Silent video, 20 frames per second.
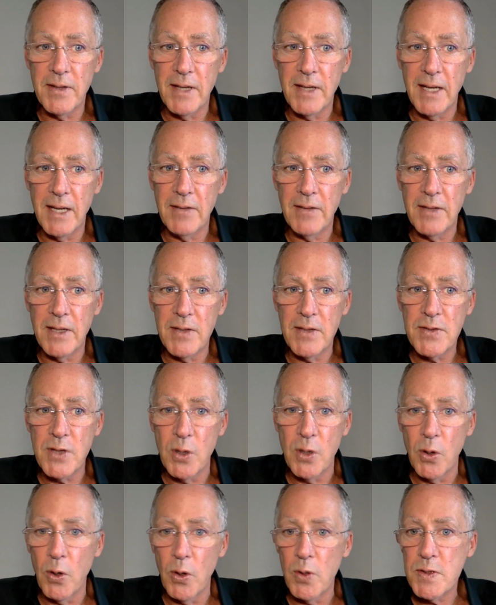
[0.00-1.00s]
it is
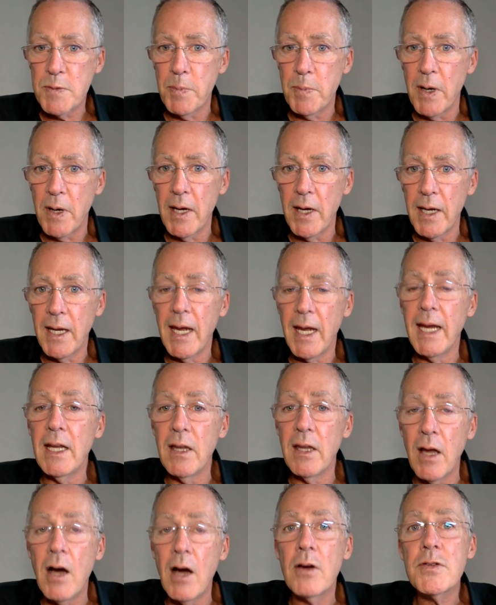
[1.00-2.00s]
caused by a
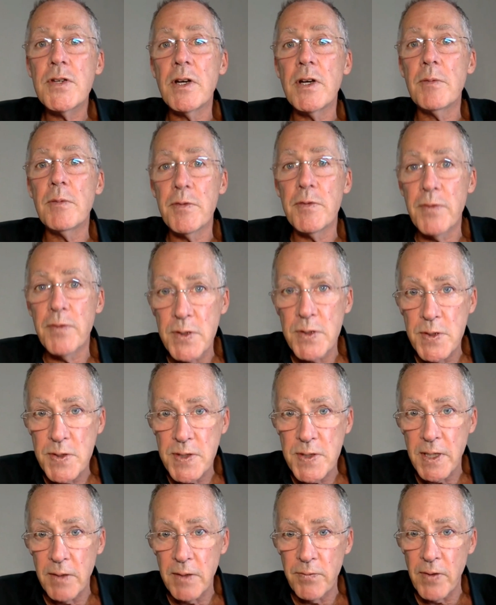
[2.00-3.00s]
long-term
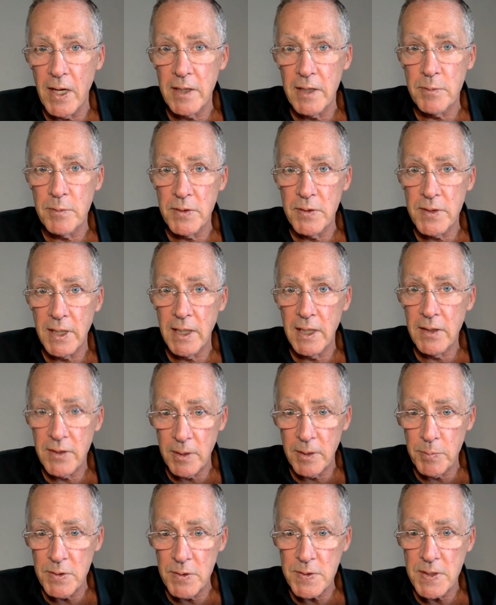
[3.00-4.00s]
deficiency of vitamin D
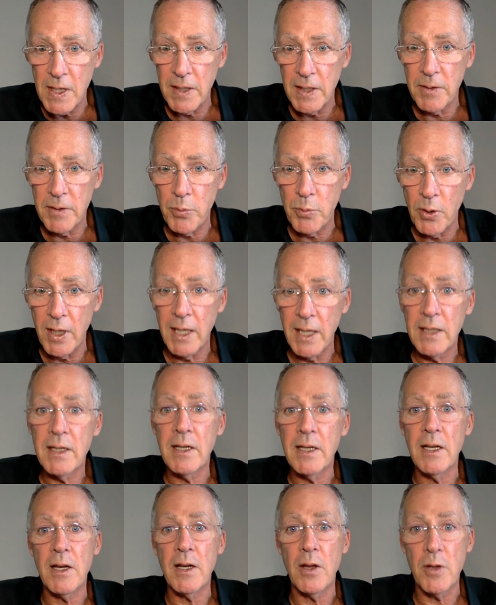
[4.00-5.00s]
deep inside the brain
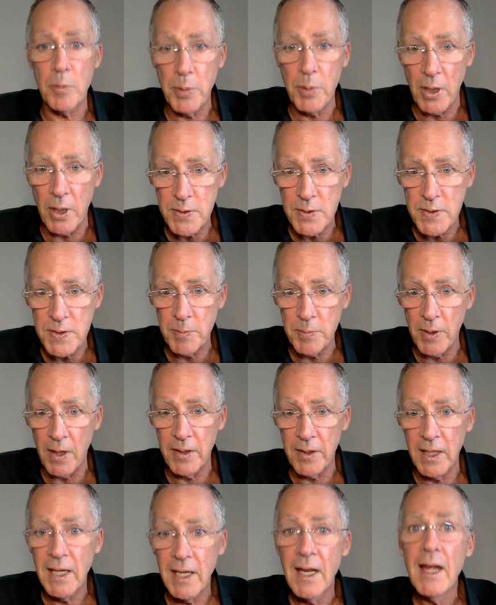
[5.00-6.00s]
and in other parts of the
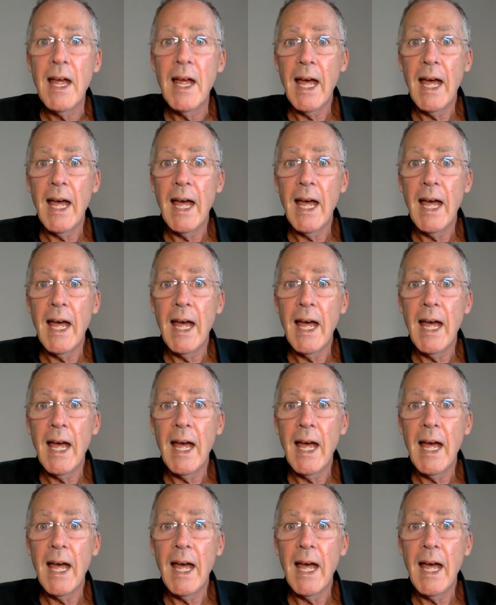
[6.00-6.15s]
body,